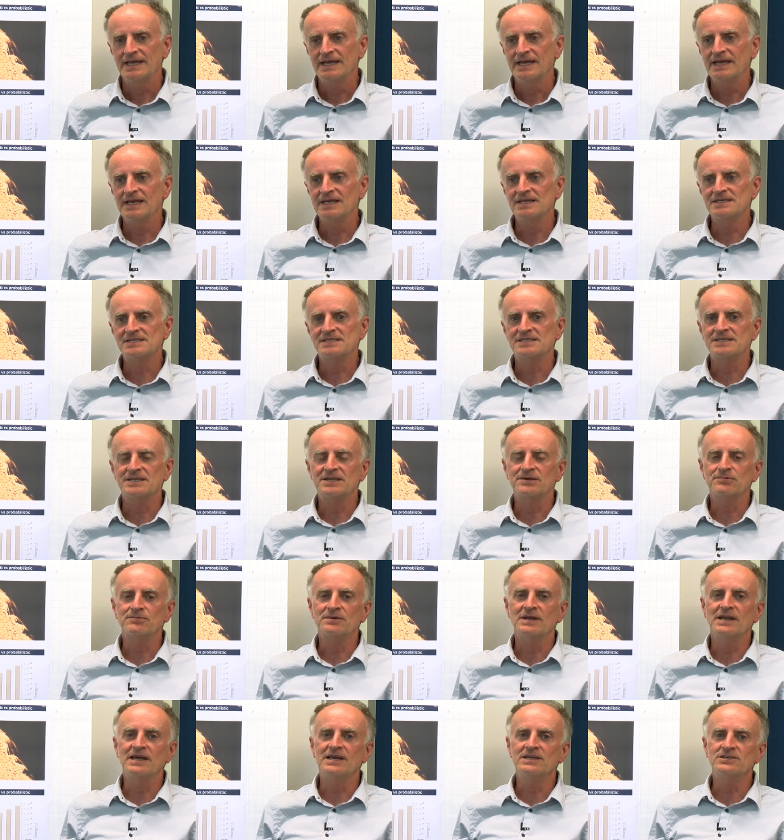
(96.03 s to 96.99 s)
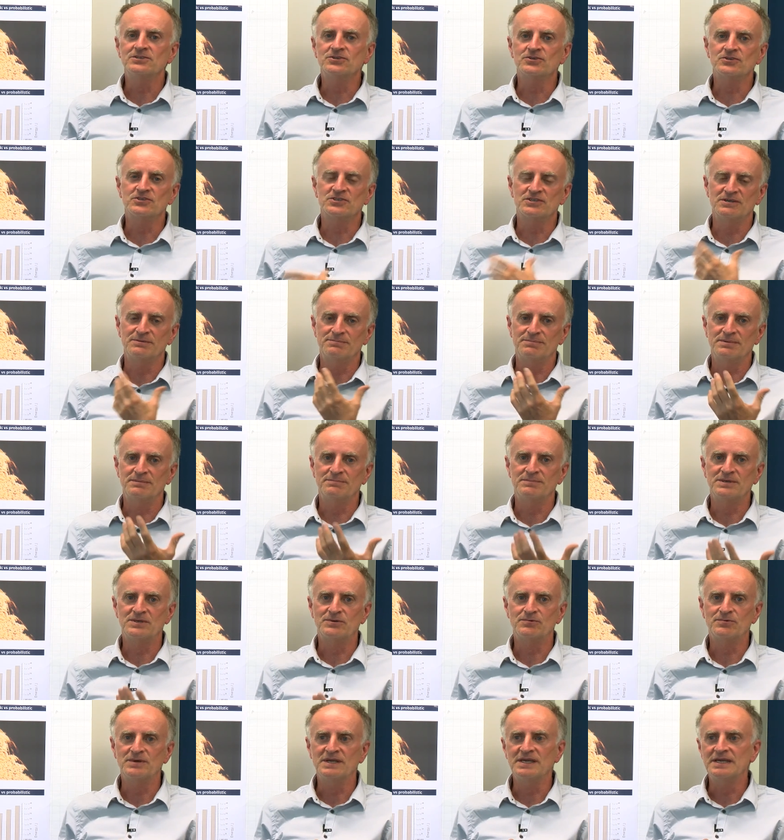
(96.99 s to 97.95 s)
is the relationship
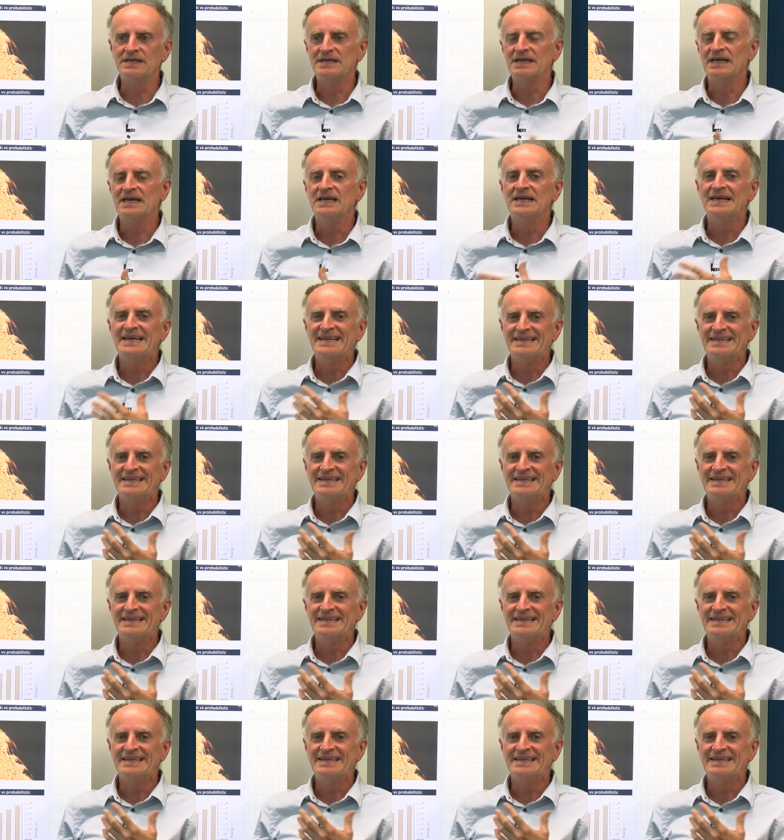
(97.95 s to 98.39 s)
between